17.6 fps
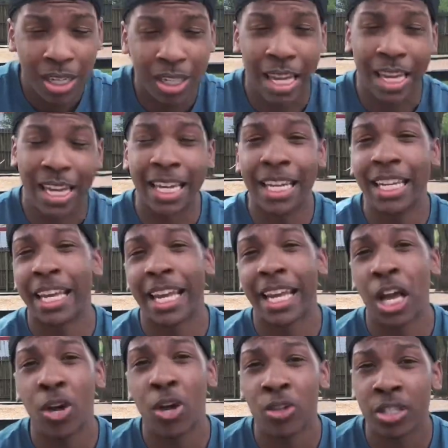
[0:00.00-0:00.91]
Like
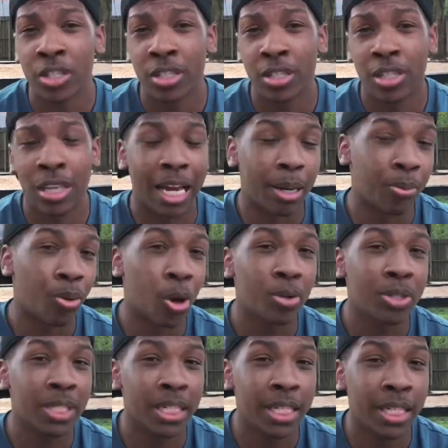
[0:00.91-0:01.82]
anything else, like
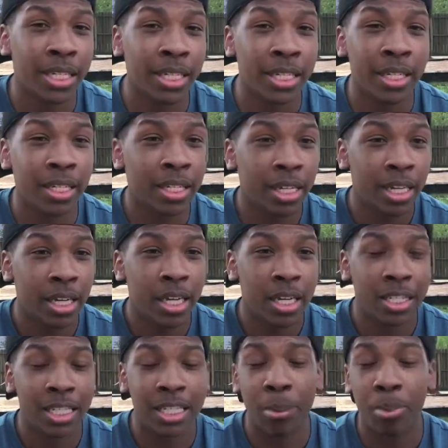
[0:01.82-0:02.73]
protein,
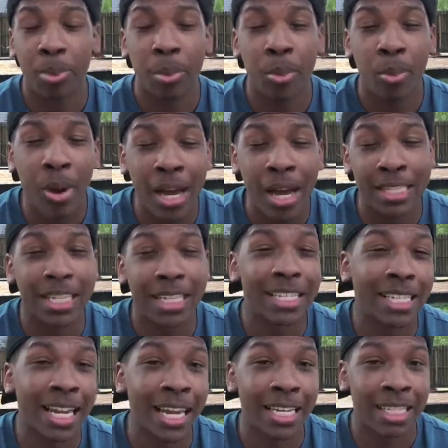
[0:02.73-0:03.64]
supplement wise,
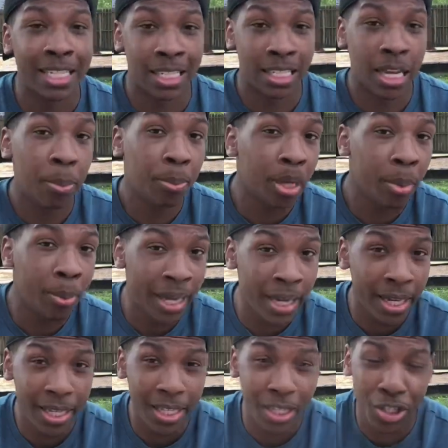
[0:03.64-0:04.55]
it's a
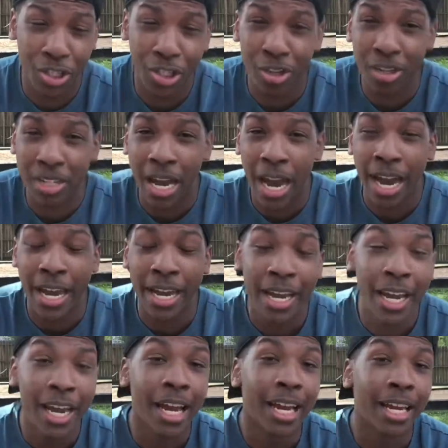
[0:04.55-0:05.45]
supplement to your diet.
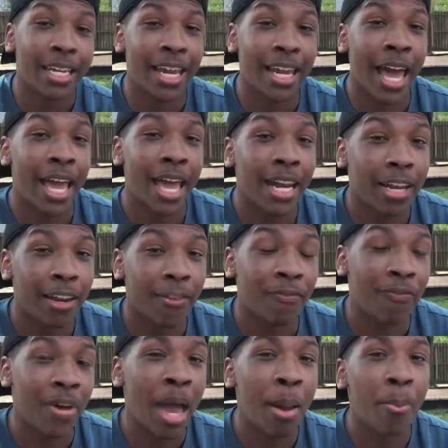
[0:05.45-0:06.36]
That
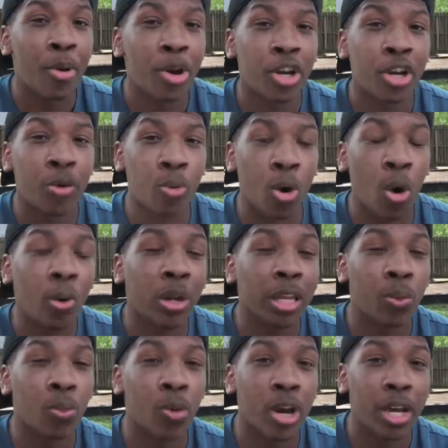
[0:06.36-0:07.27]
fat burner will
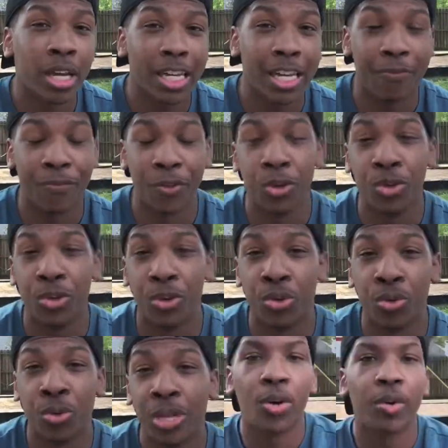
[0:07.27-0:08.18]
only work if you do.